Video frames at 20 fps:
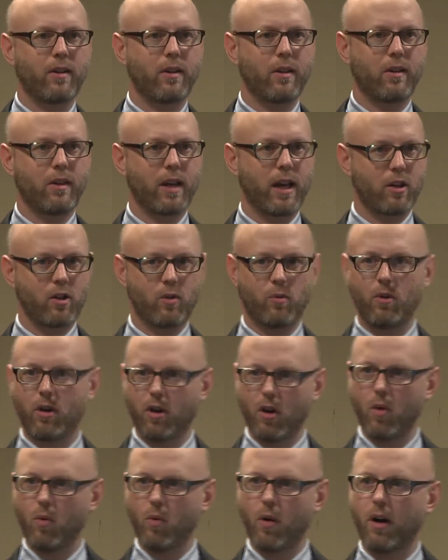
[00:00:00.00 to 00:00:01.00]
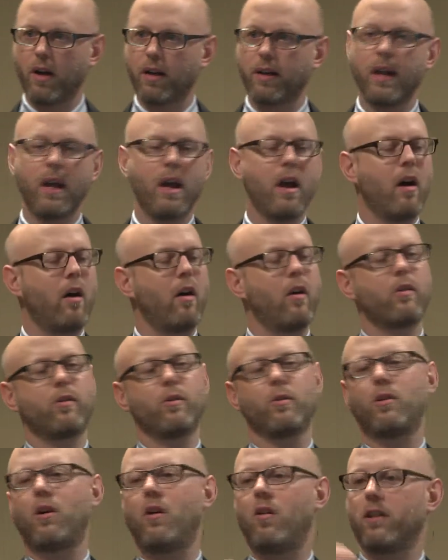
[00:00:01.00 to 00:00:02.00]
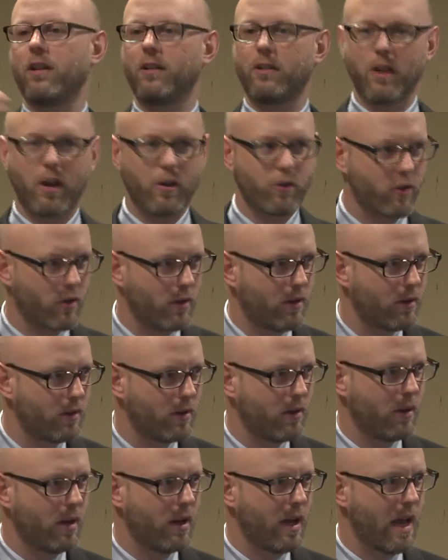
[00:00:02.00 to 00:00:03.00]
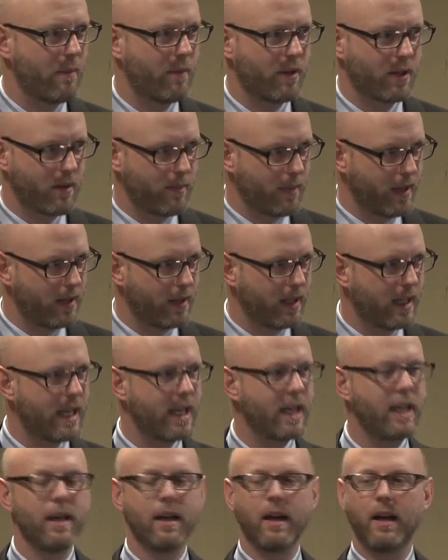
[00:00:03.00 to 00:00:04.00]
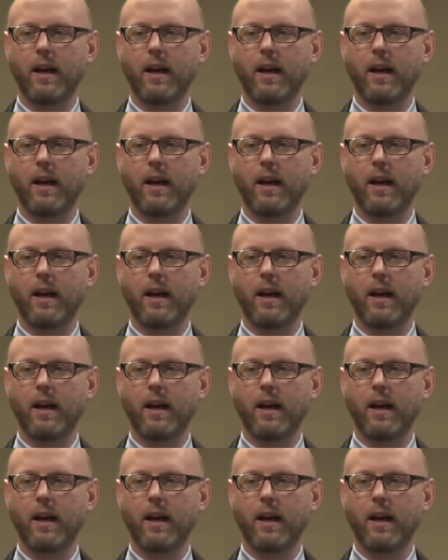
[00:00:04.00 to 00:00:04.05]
is Section 101, also called industrial applicability.